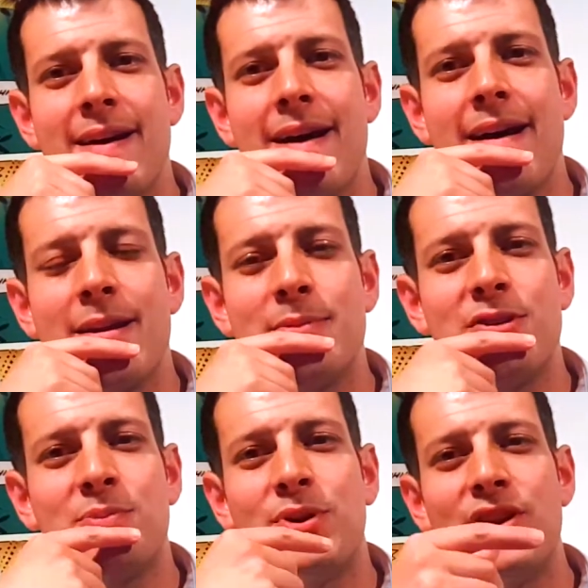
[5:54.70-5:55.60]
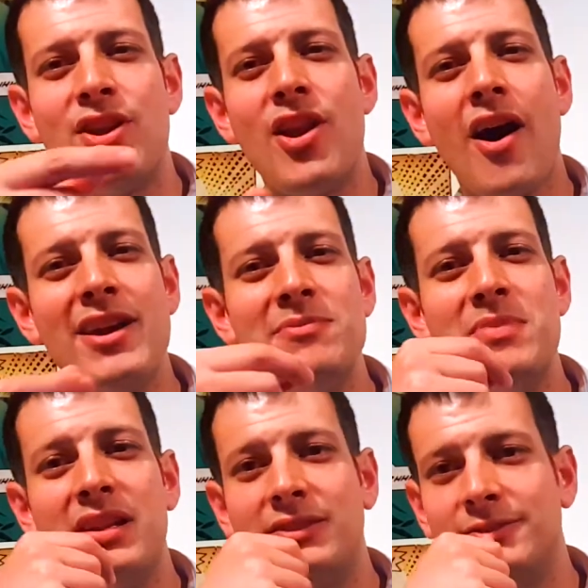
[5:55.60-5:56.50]
And I'm going to put 9
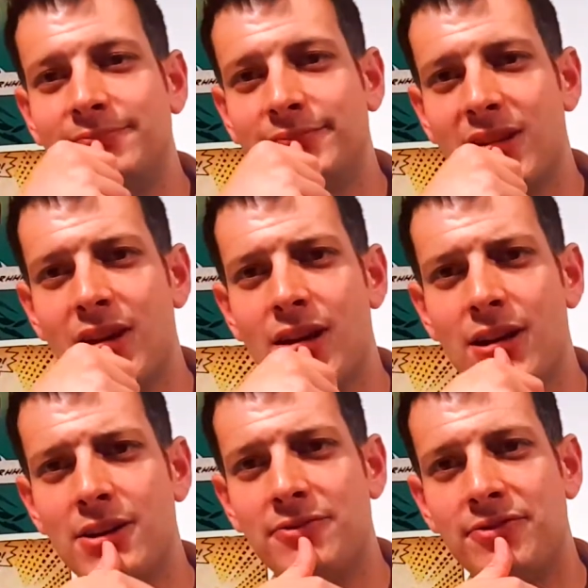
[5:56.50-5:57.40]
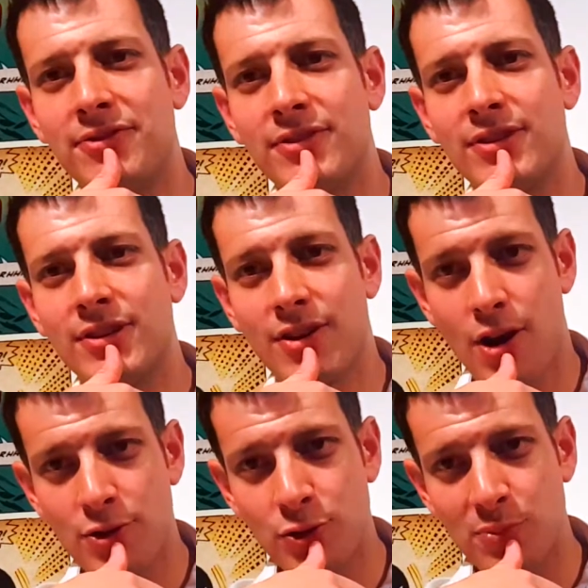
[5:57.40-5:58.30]
mil of
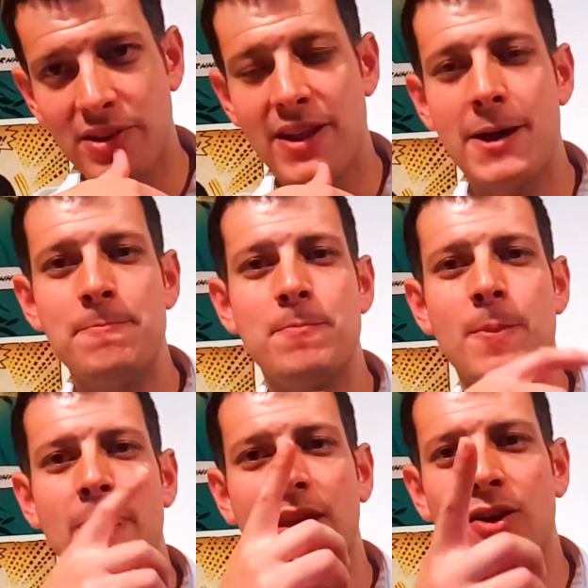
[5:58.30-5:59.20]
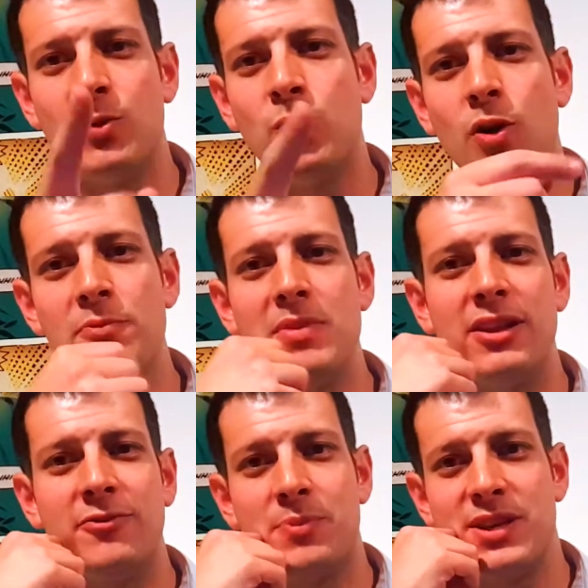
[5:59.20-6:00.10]
carnauba in there and 1 mil
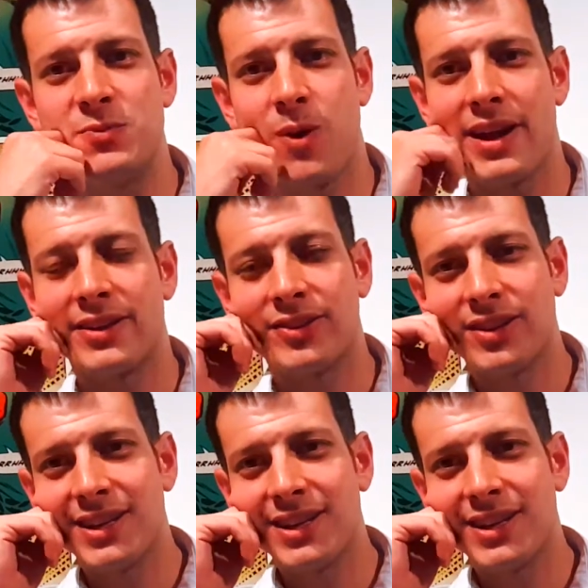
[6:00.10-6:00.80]
of beeswax.